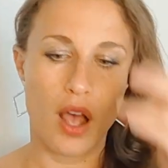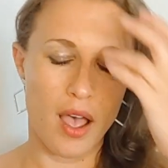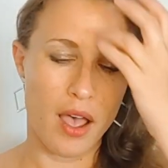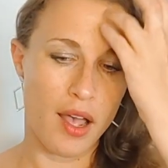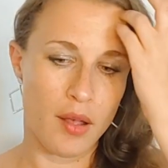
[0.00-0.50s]

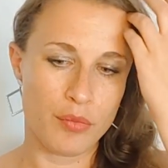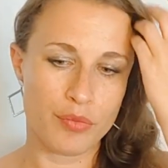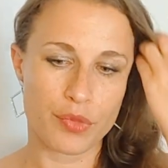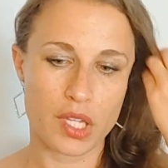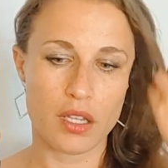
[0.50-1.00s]

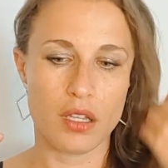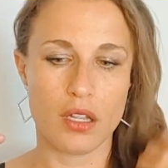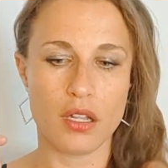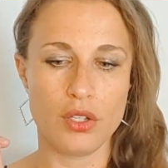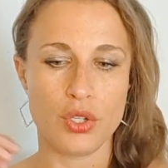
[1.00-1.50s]

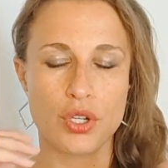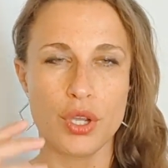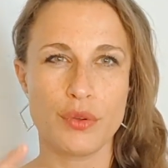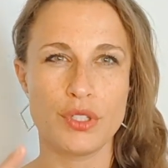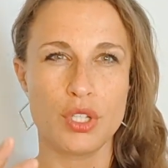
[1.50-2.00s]

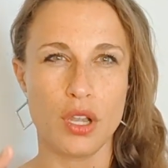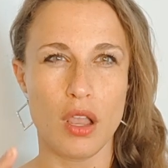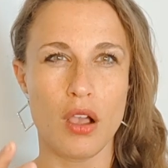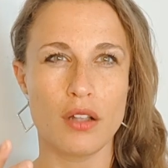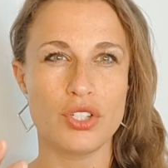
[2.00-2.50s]

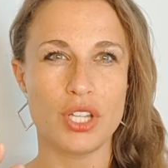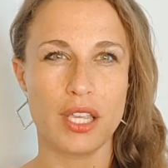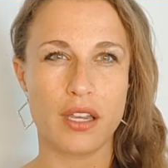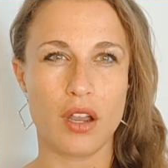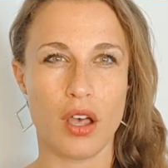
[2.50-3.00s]
launch
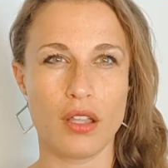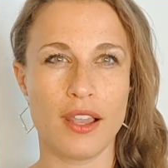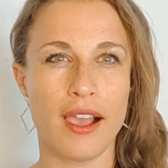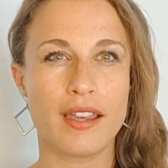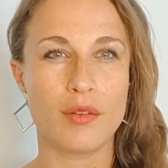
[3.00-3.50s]
like an
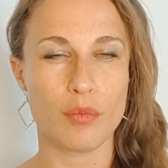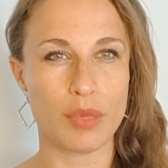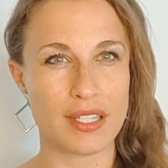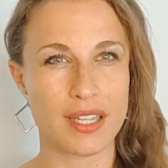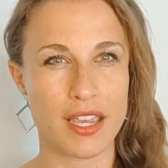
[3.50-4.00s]
online
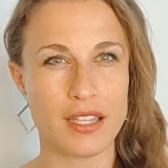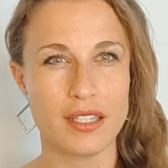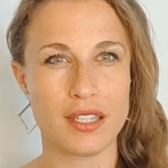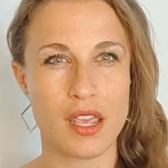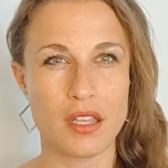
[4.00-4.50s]

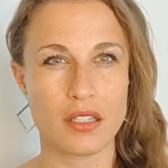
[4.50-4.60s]
business.